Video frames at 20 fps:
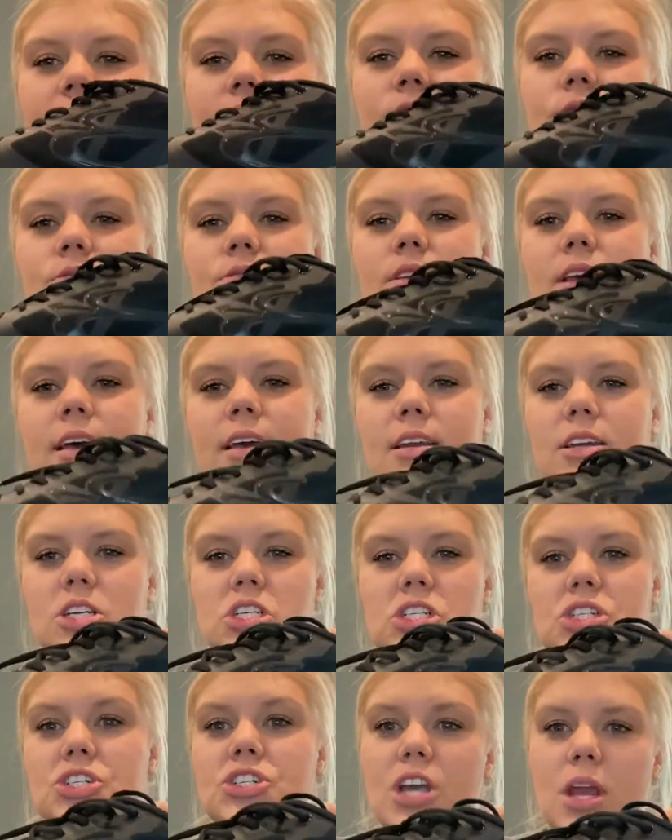those like
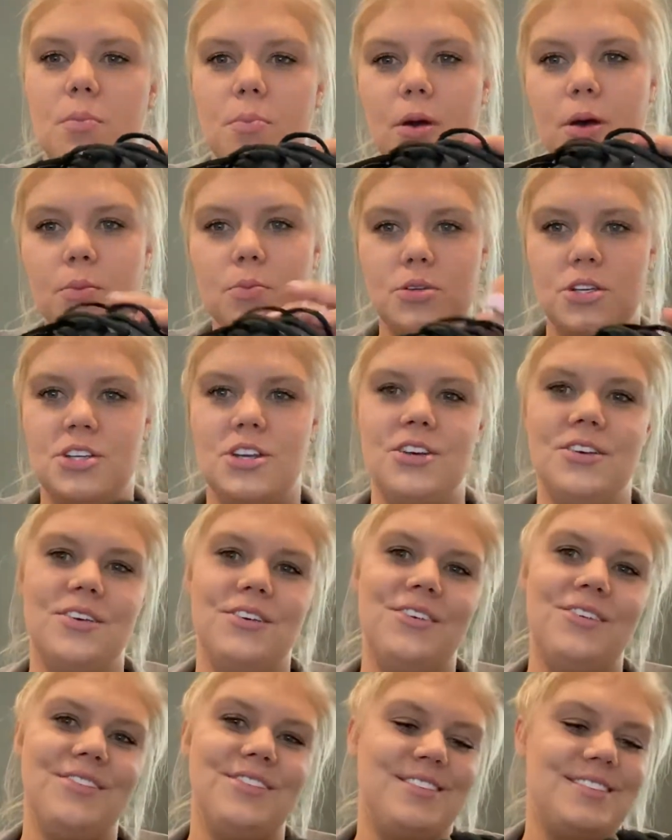shape up
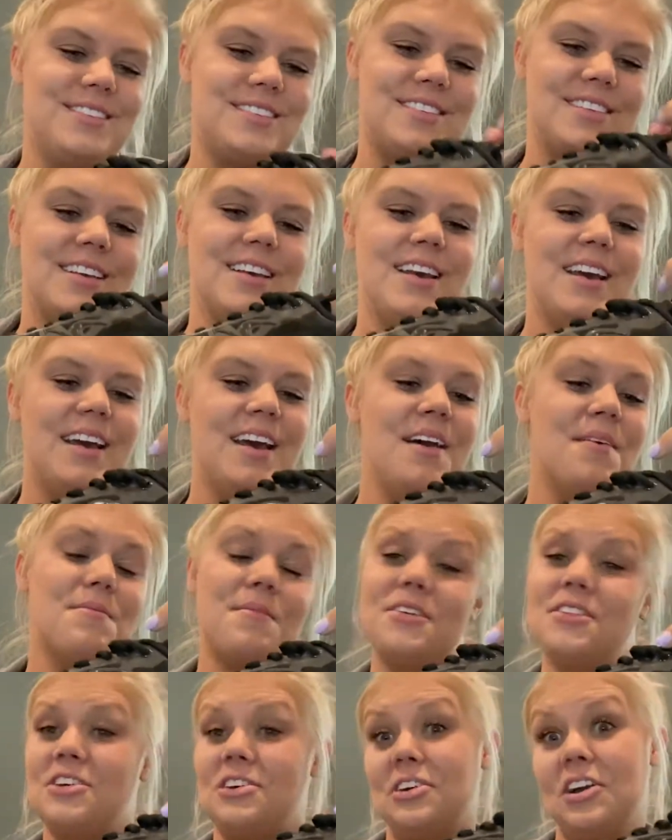shoes,
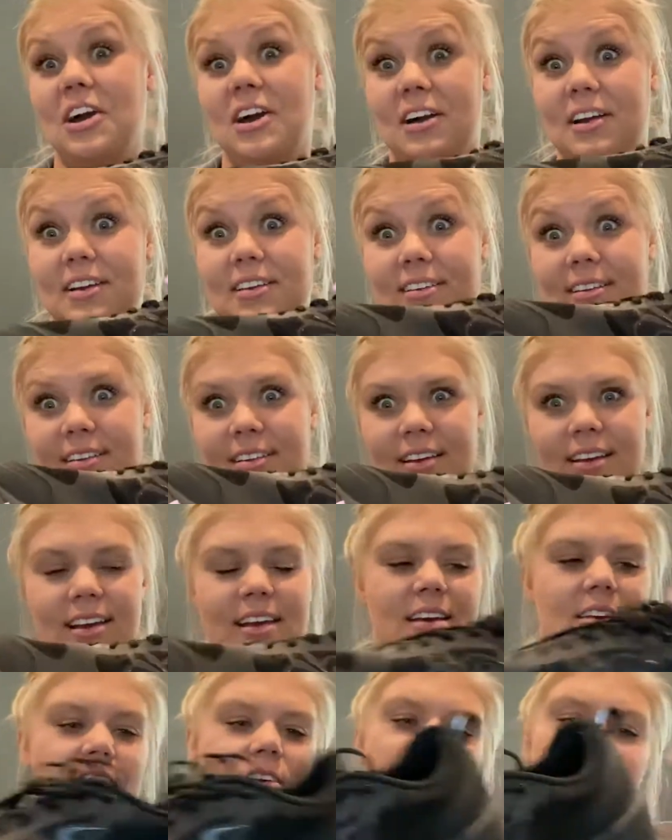but they're not.
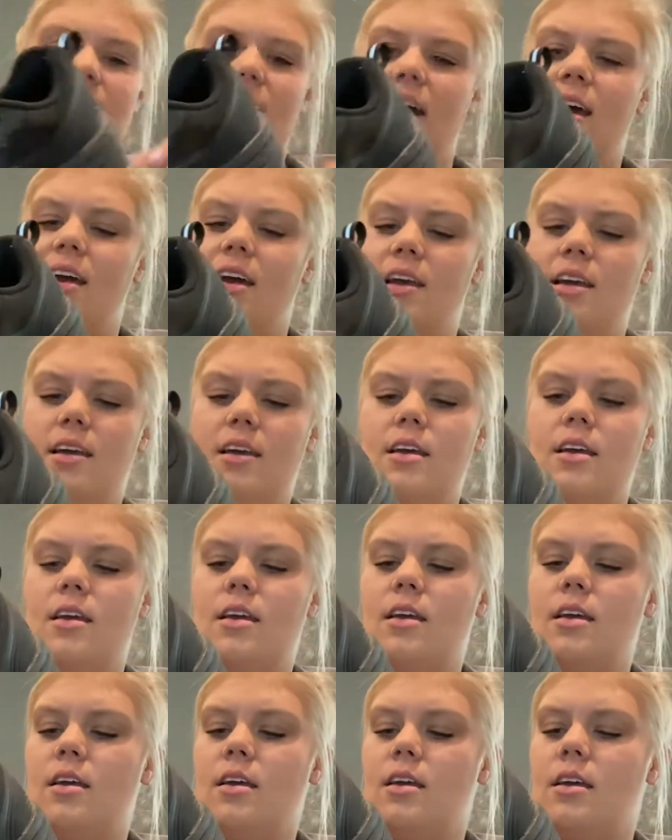They're that
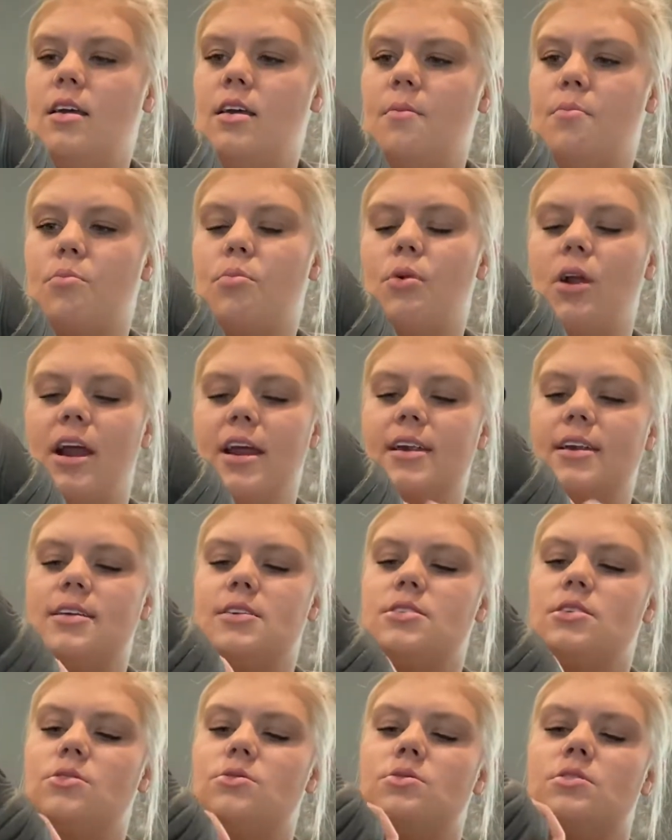brand as
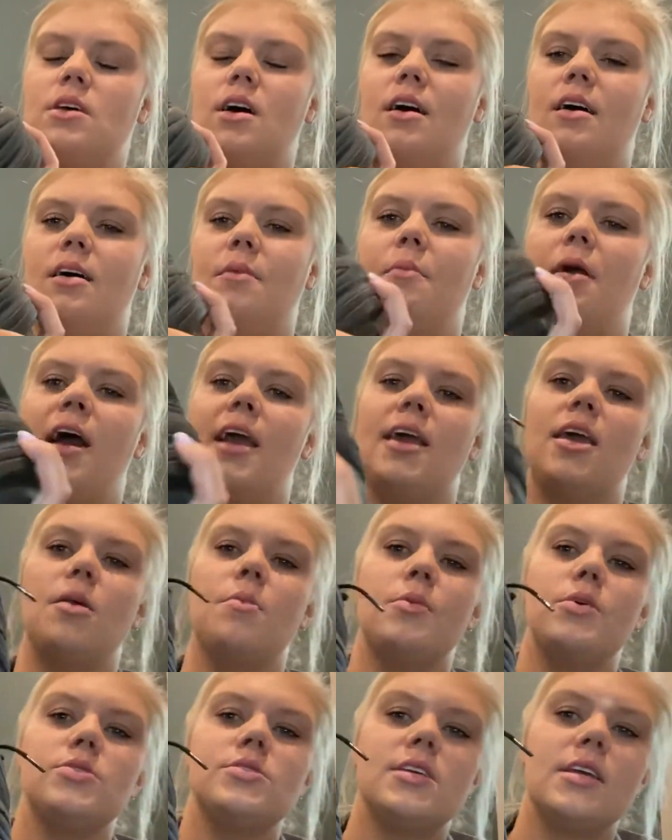those hiking
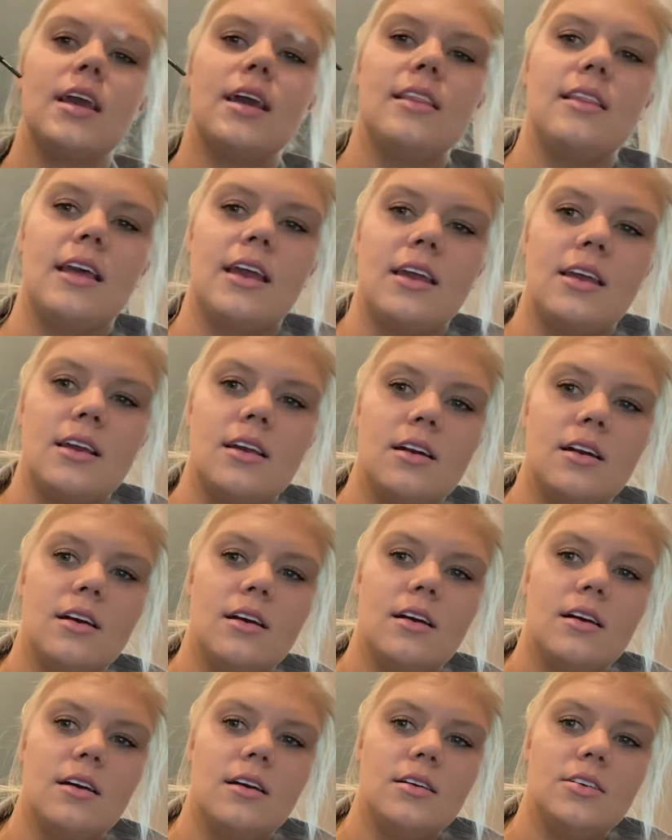boots again, like
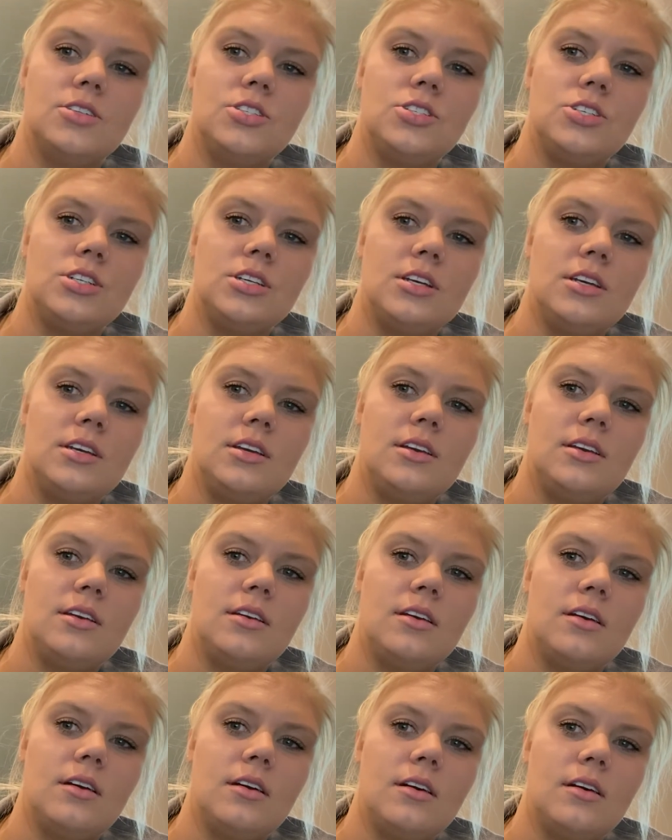
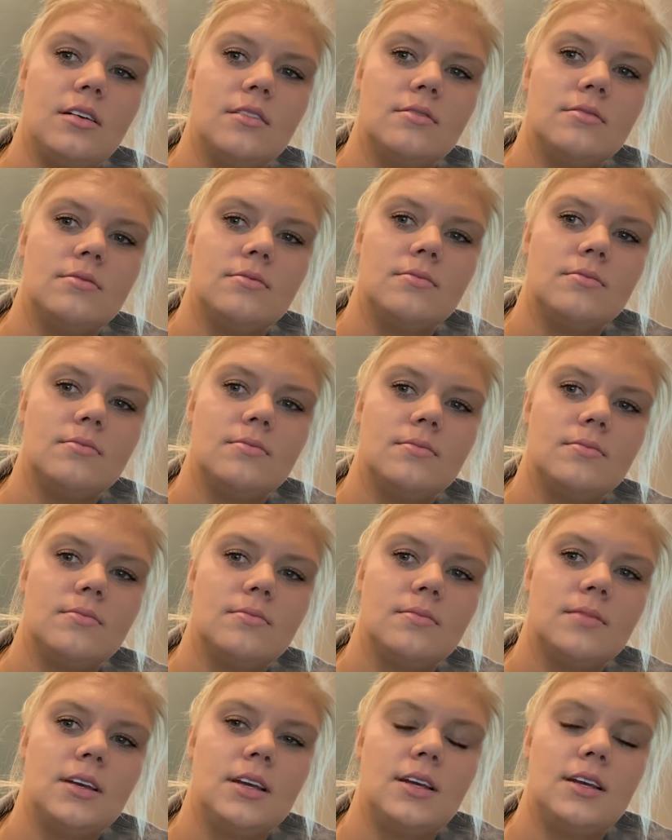G
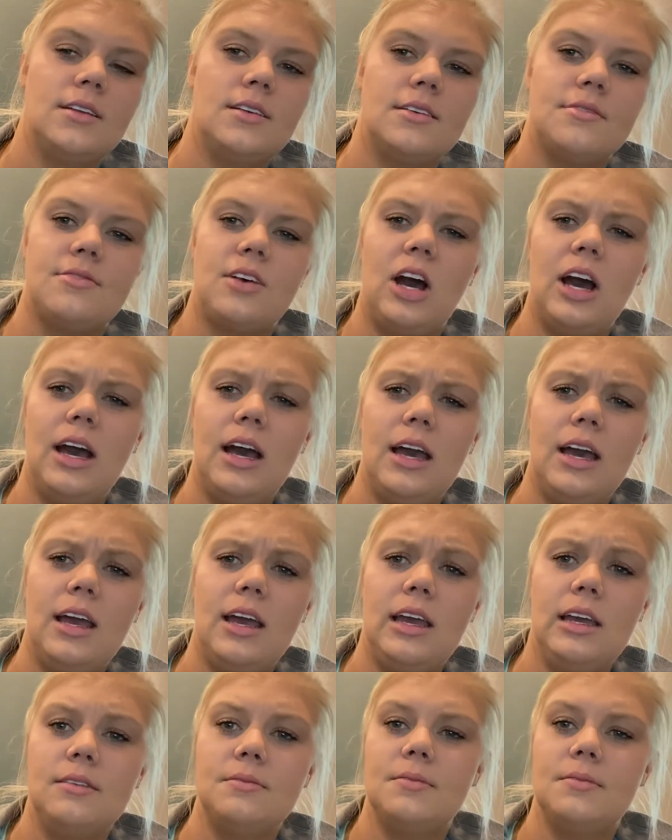Defy,